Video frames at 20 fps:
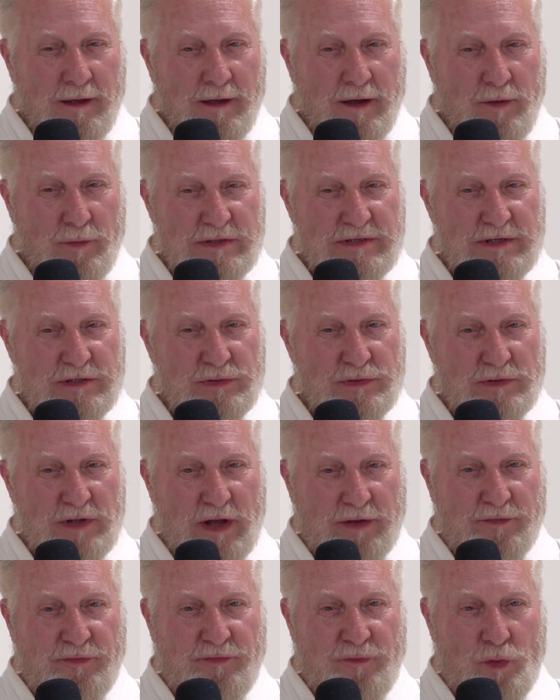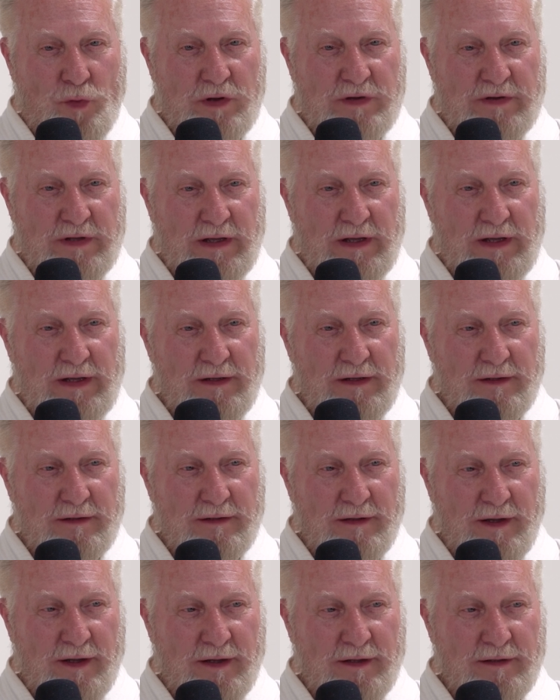want to say she was like 14,
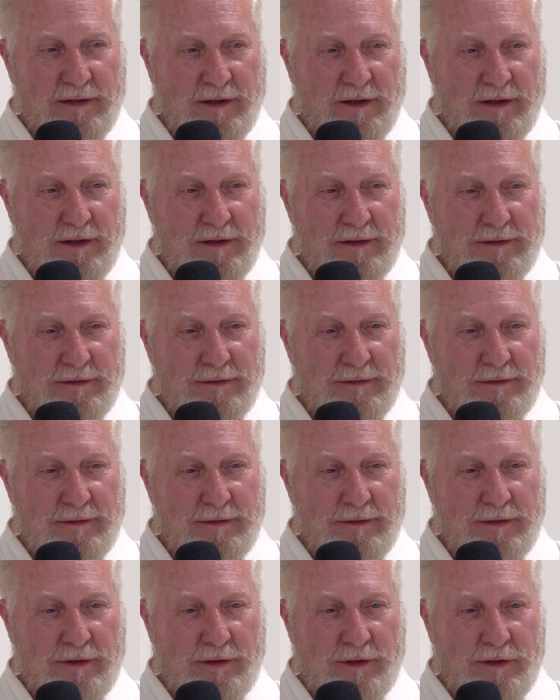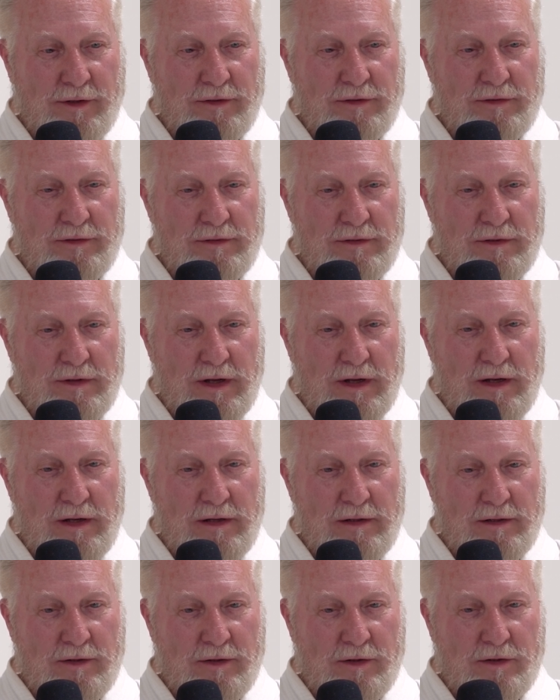and her
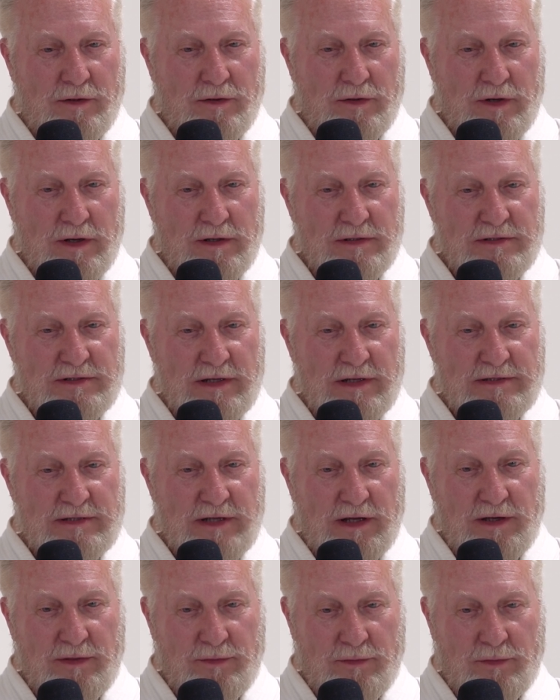sensei